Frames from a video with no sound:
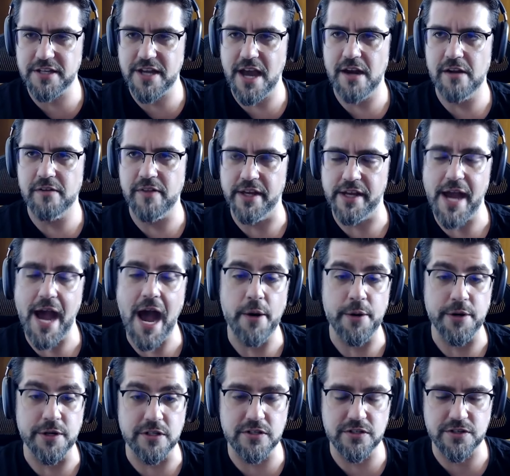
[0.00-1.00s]
kind of like
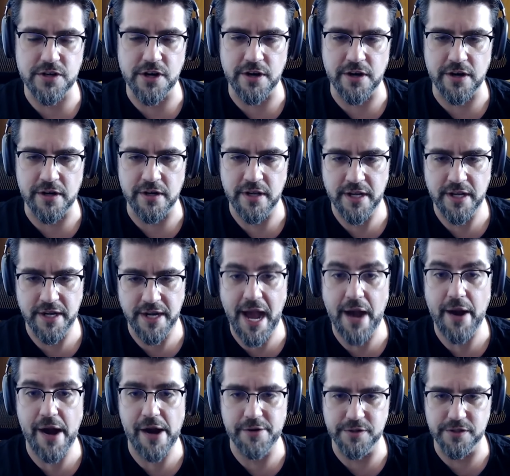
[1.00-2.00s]
Howard Stern and
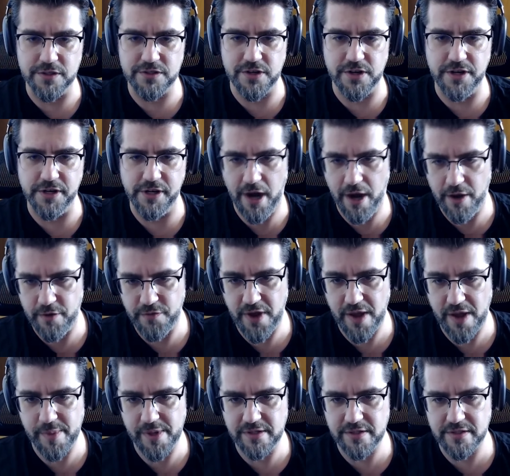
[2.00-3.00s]
how Howard Stern got
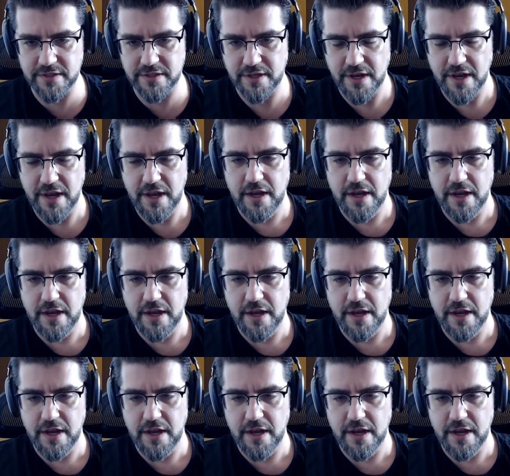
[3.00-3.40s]
famous.